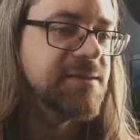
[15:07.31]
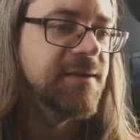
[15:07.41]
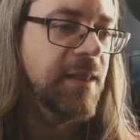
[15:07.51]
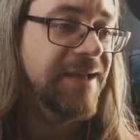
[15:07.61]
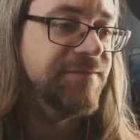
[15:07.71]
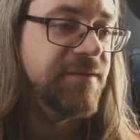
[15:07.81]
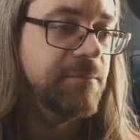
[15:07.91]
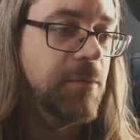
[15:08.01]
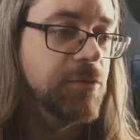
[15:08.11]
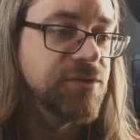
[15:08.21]
The
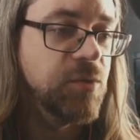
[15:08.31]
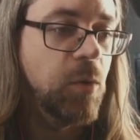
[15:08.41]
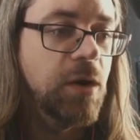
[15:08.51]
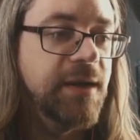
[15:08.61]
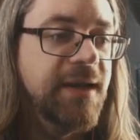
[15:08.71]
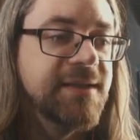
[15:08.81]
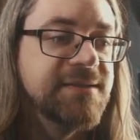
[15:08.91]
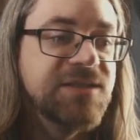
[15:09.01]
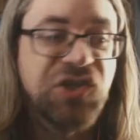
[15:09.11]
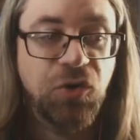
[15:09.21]
leftmost one
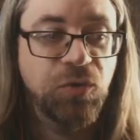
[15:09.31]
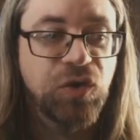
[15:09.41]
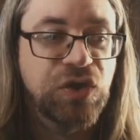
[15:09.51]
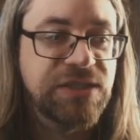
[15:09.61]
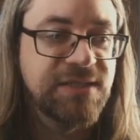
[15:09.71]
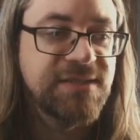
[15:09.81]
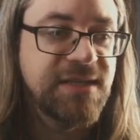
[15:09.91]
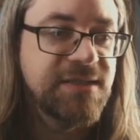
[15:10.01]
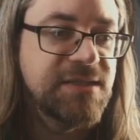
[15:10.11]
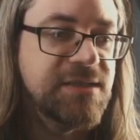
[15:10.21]
is total
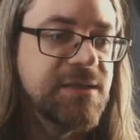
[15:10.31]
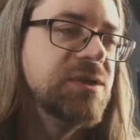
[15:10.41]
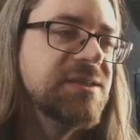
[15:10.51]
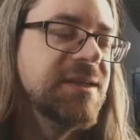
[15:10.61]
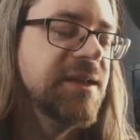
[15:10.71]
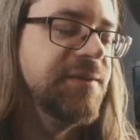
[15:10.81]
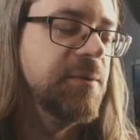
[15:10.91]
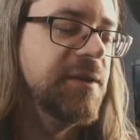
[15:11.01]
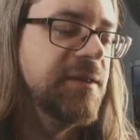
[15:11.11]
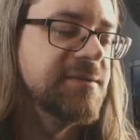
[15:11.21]
distance, which is another
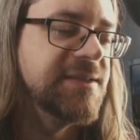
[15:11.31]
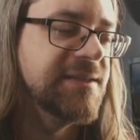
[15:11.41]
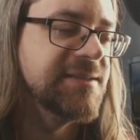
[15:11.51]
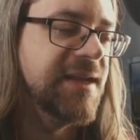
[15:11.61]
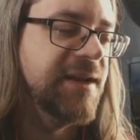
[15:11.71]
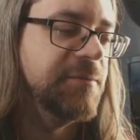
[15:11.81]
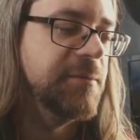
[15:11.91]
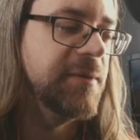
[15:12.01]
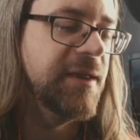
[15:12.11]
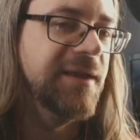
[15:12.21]
one of those things that I never
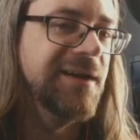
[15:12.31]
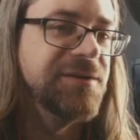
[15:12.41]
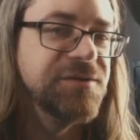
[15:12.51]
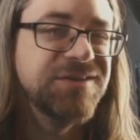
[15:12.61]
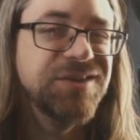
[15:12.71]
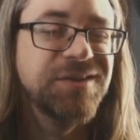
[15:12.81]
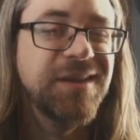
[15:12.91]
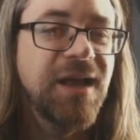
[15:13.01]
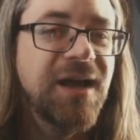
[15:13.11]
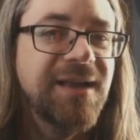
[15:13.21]
really understood
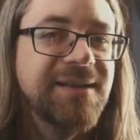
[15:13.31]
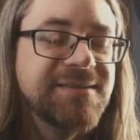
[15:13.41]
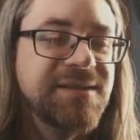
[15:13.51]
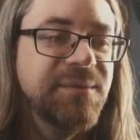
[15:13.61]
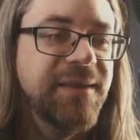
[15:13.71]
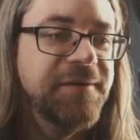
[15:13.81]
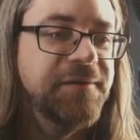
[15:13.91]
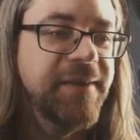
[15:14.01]
a lot in a simulator.